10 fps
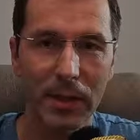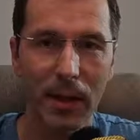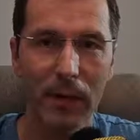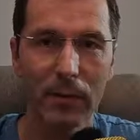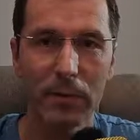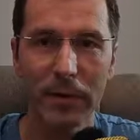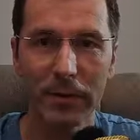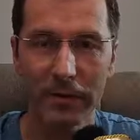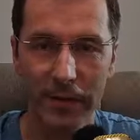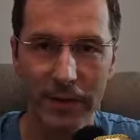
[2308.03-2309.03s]
I will
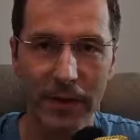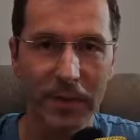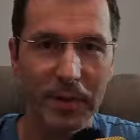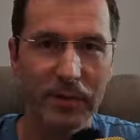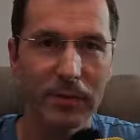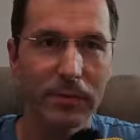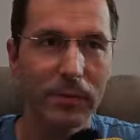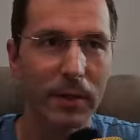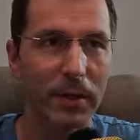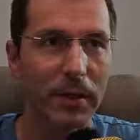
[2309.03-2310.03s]
be very happy
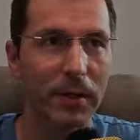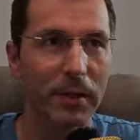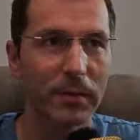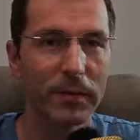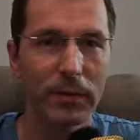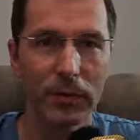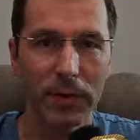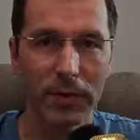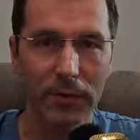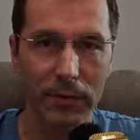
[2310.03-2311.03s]
to,
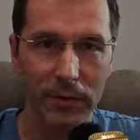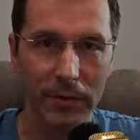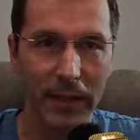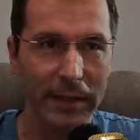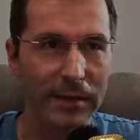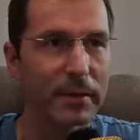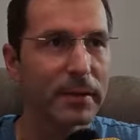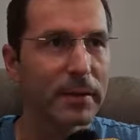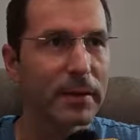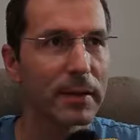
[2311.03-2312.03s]
if you do that,
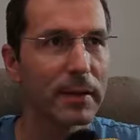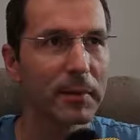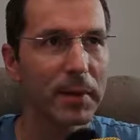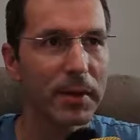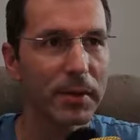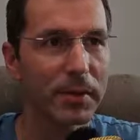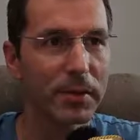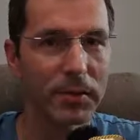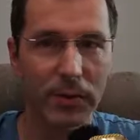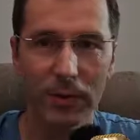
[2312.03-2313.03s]
please
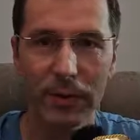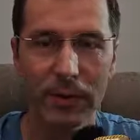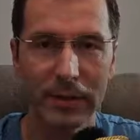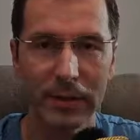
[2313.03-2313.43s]
do it.